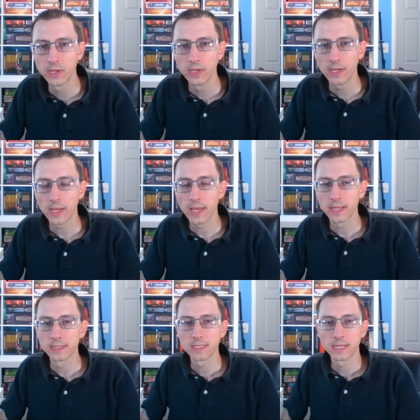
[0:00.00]

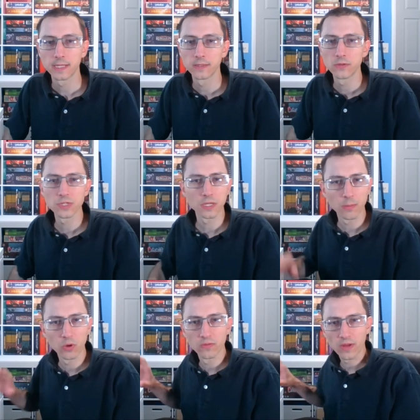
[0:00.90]
And there's a
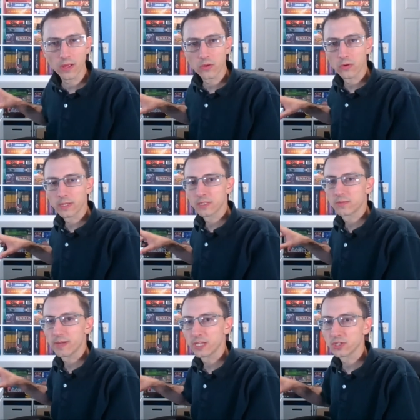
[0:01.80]
number of other
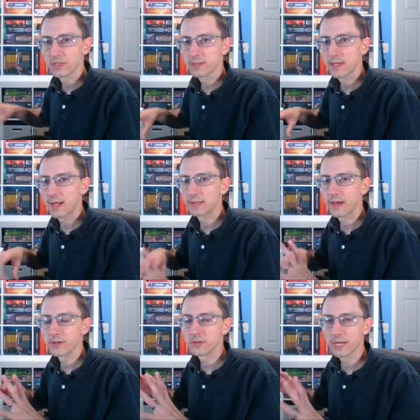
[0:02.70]
expansions that allow
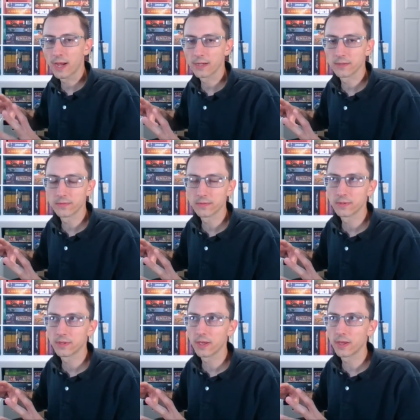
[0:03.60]
you to
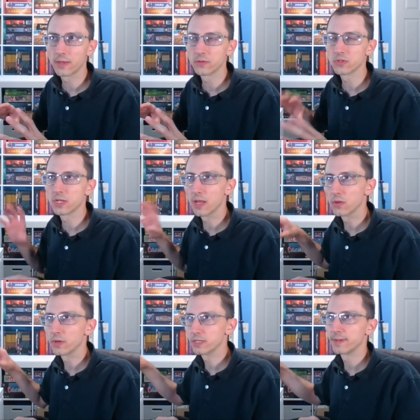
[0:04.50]
there's another
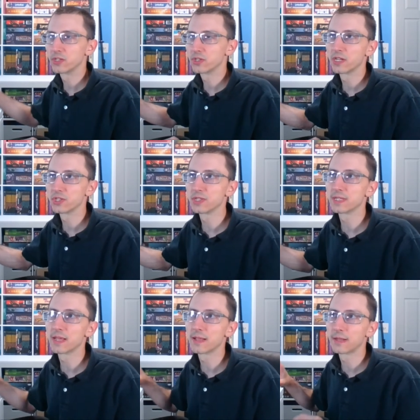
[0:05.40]
expansion, I should
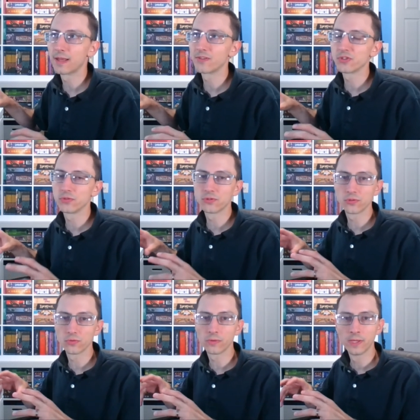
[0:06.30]
say, that allows you
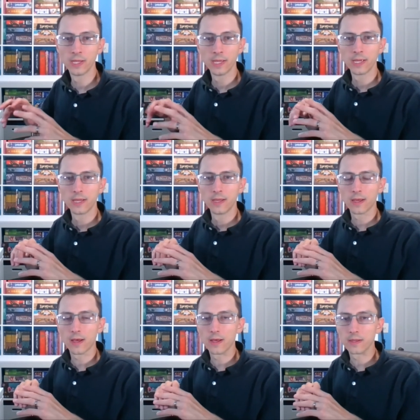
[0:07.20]
to
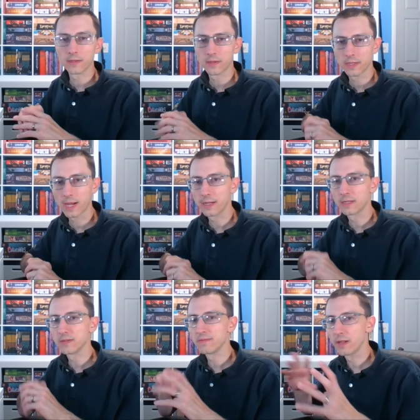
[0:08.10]
kind of
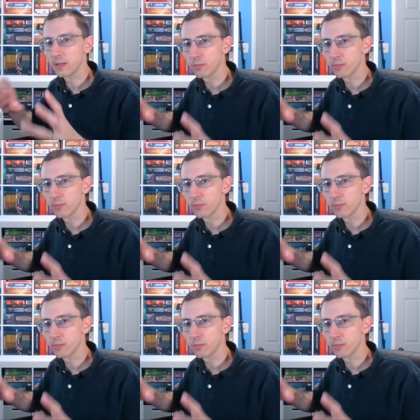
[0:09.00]
develop